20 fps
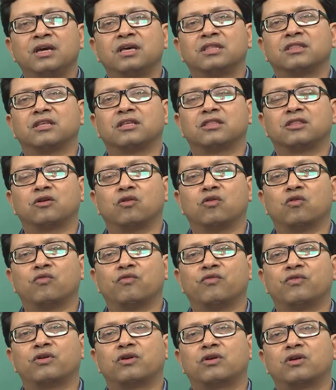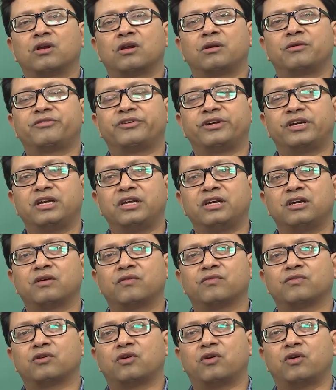that the overall drilling
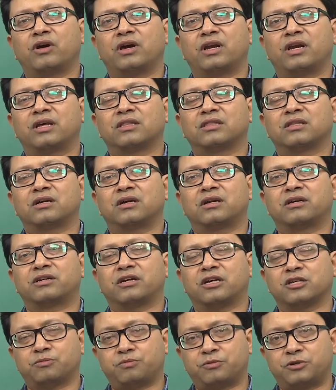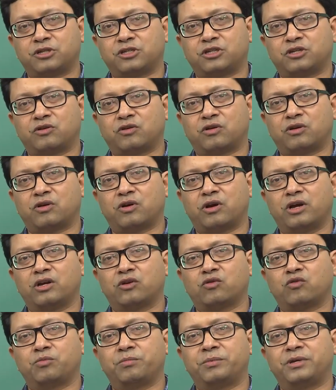of the oil and the transportation of oil
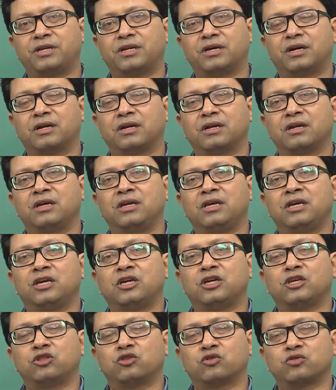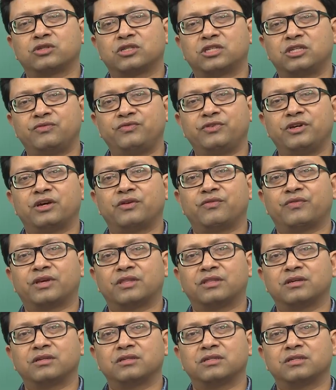could be done in those severe
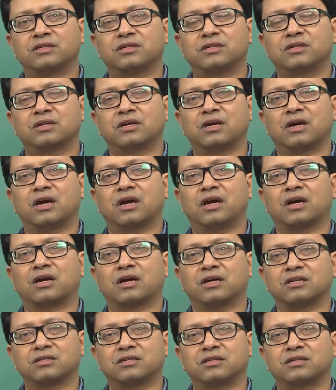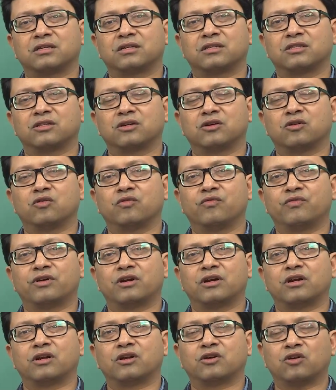weathers, considering the
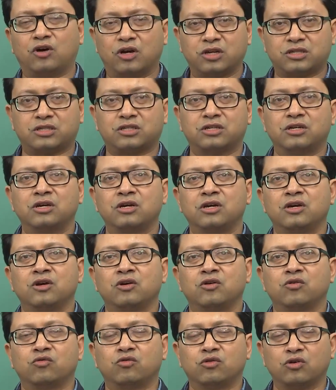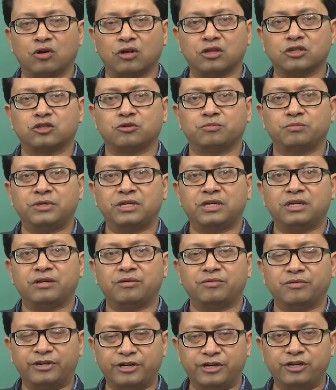overall cost could also be
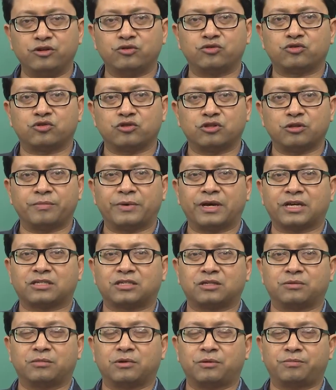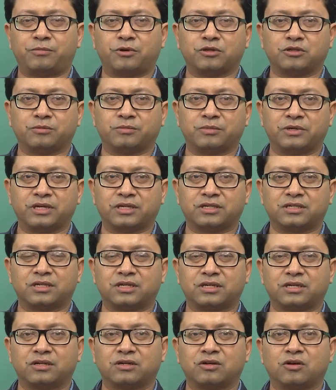reduced to the maximum possible
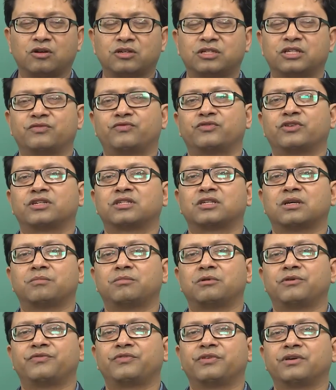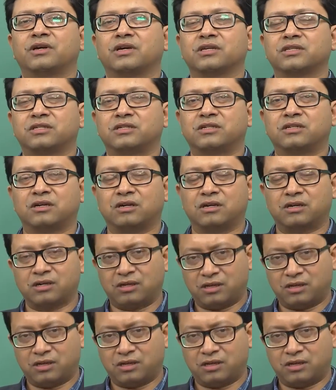extent. Or say for example, if we consider